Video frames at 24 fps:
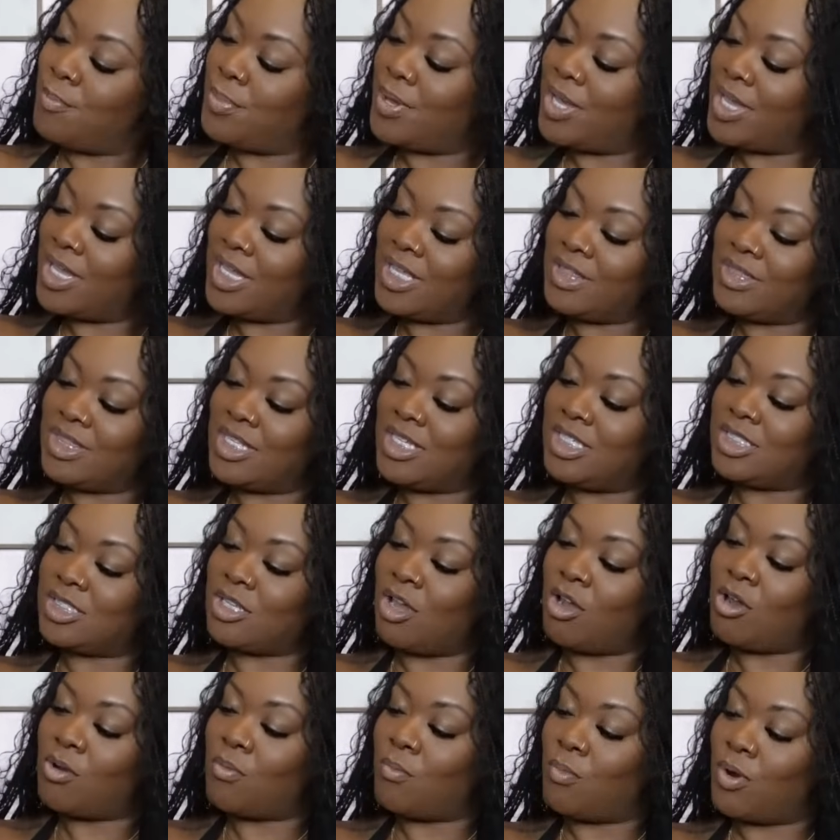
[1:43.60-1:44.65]
but these
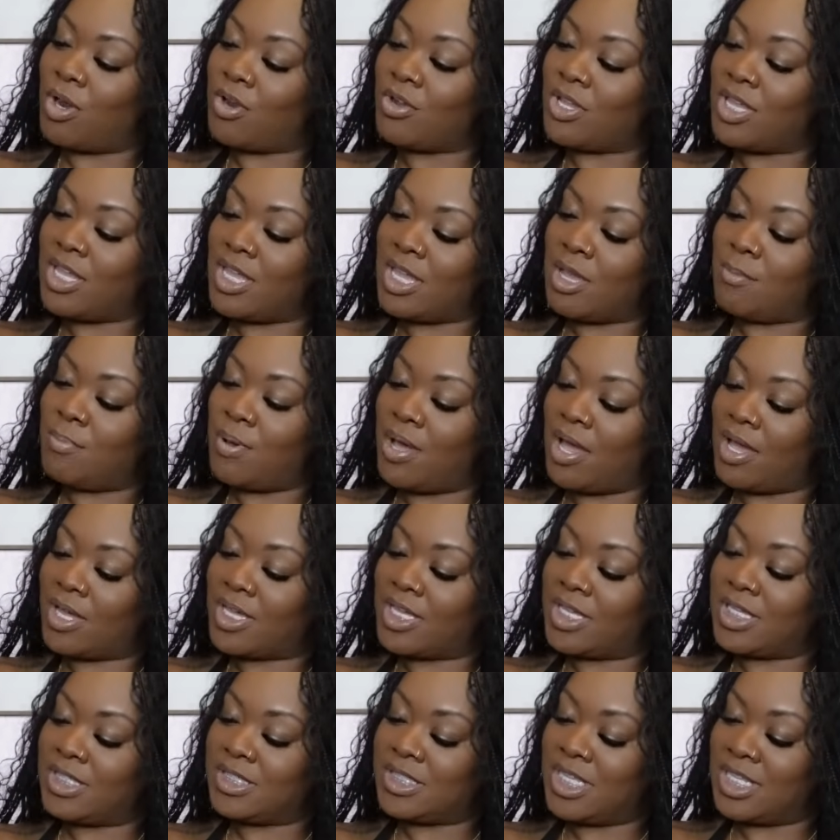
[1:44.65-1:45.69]
are working
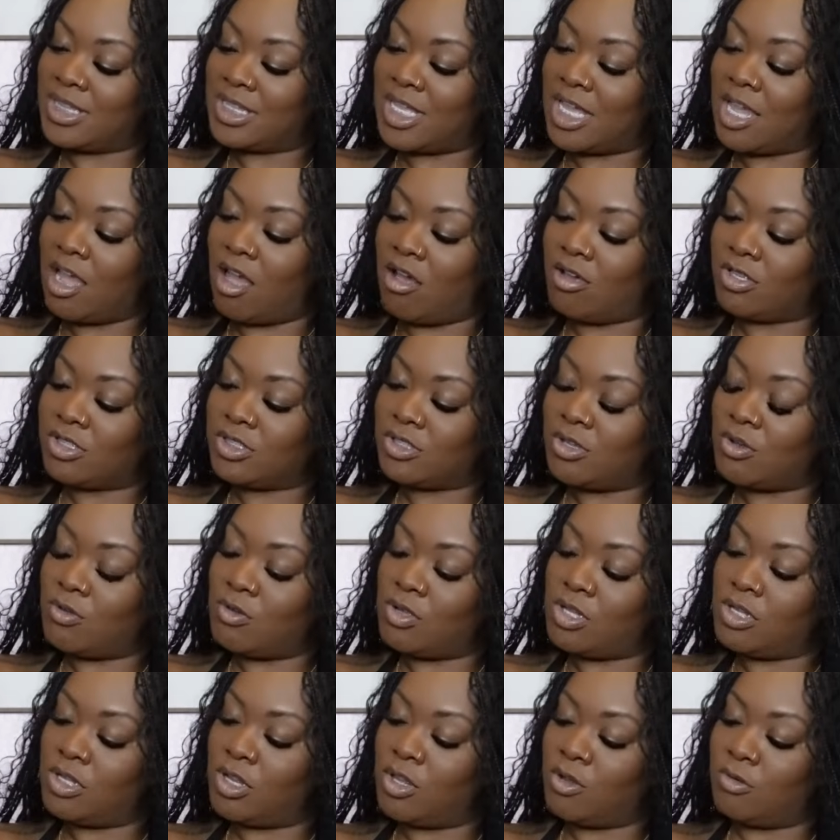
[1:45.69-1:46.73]
pockets, and they also
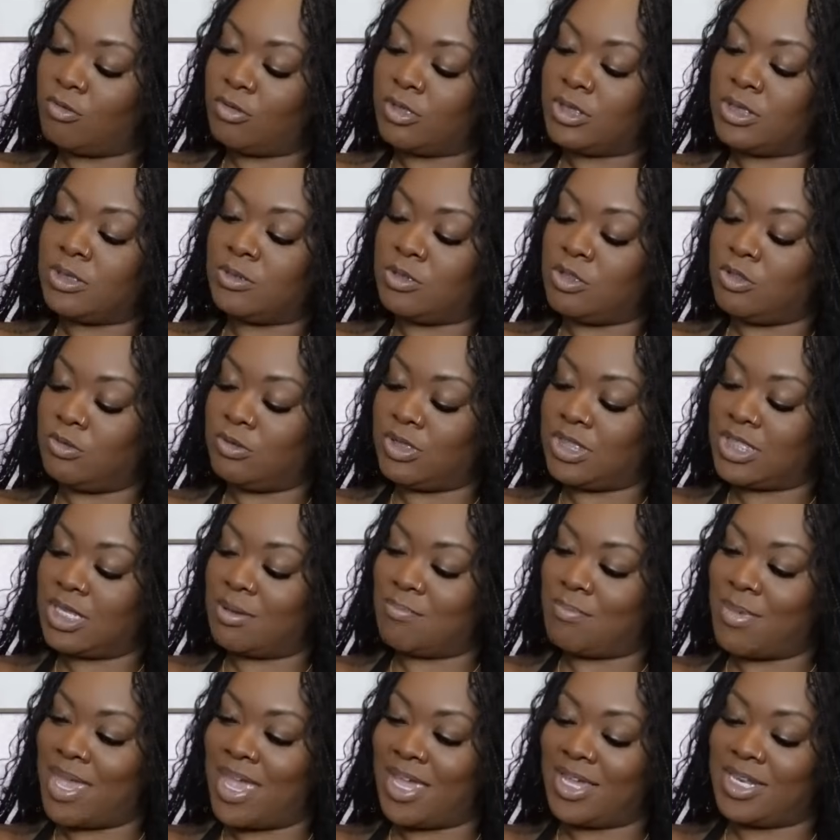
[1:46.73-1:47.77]
close using
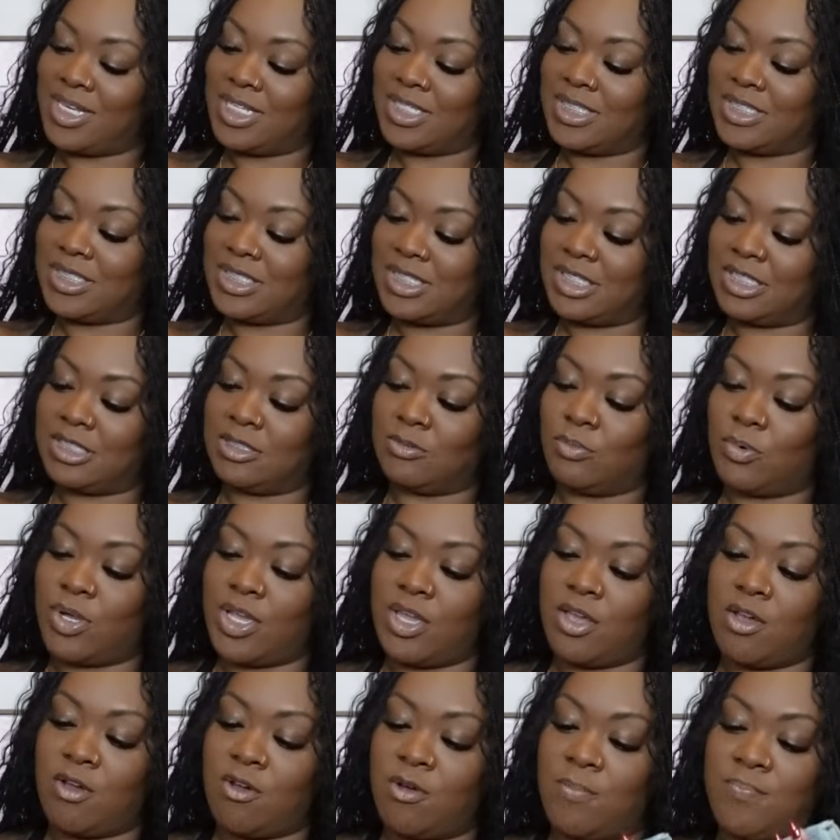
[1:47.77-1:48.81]
magnets as
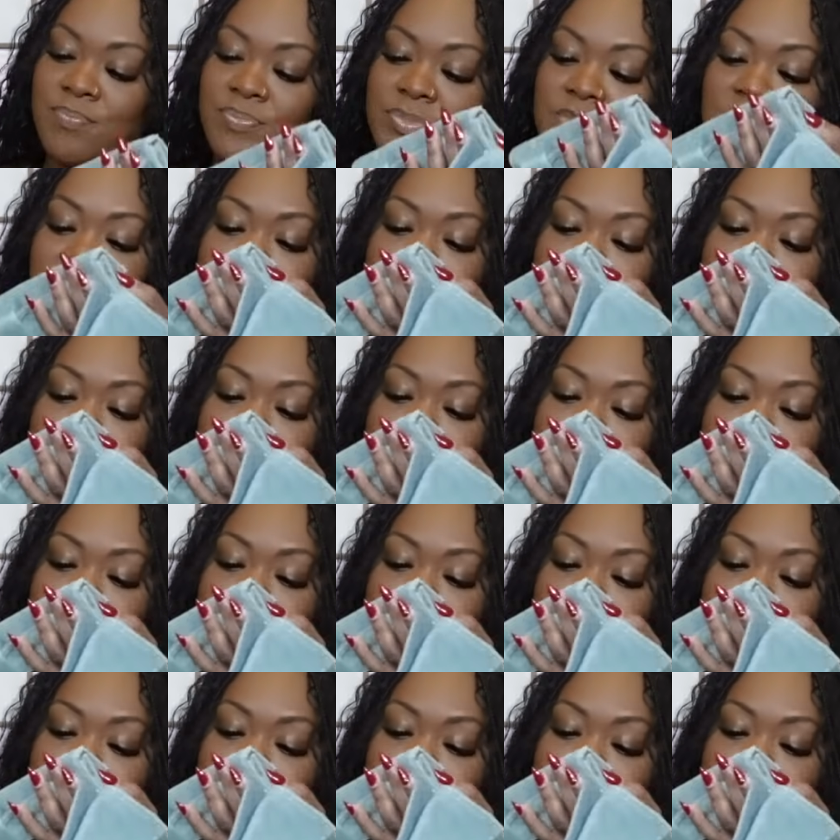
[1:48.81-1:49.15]
well.